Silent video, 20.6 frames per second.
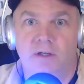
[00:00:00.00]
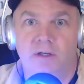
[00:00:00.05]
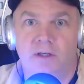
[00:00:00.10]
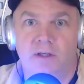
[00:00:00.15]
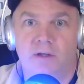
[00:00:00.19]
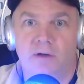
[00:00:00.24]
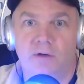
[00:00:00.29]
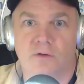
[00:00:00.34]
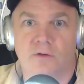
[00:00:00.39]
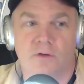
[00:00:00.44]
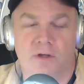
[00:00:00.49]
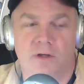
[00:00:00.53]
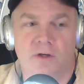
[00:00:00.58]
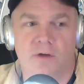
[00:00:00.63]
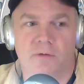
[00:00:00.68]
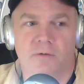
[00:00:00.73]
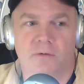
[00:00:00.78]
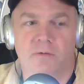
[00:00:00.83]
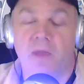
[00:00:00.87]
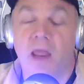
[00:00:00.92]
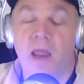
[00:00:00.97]
He goes, uh, you
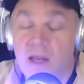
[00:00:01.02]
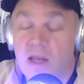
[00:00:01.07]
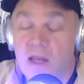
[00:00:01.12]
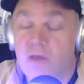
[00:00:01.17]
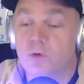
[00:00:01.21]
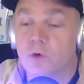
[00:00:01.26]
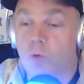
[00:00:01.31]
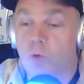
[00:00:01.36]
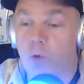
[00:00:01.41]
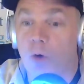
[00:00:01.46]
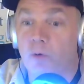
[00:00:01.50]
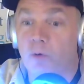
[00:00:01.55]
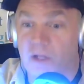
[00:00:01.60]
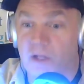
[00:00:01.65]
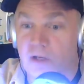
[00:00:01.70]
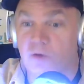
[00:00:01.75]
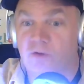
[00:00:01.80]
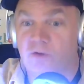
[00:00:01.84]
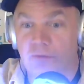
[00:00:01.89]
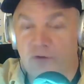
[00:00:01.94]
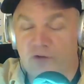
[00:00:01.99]
know, and he even quoted, he
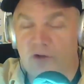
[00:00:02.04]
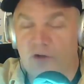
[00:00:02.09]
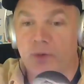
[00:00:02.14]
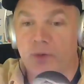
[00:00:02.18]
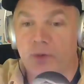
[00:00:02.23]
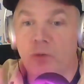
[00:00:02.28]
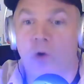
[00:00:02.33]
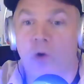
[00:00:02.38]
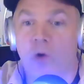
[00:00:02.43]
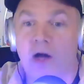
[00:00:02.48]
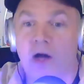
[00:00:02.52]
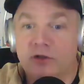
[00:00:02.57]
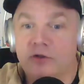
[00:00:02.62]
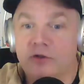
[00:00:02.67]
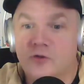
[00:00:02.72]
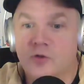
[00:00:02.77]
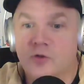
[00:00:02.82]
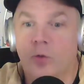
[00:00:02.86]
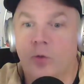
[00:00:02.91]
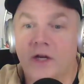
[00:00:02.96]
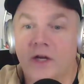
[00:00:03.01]
goes, if somebody
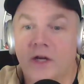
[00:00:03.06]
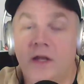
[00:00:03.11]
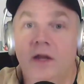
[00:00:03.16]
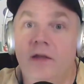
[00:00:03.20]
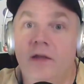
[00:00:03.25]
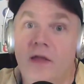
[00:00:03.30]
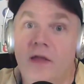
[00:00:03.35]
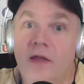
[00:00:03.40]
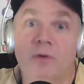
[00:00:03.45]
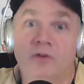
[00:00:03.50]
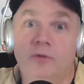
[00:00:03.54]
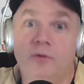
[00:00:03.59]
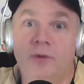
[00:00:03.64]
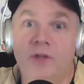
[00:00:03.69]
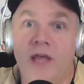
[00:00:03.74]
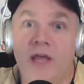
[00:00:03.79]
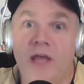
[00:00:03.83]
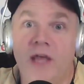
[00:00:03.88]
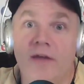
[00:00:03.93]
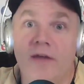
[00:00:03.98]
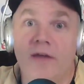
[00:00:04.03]
watches 20, that must have been
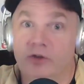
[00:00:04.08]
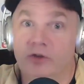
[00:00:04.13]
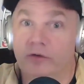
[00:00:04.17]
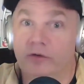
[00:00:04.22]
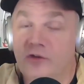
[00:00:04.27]
the average.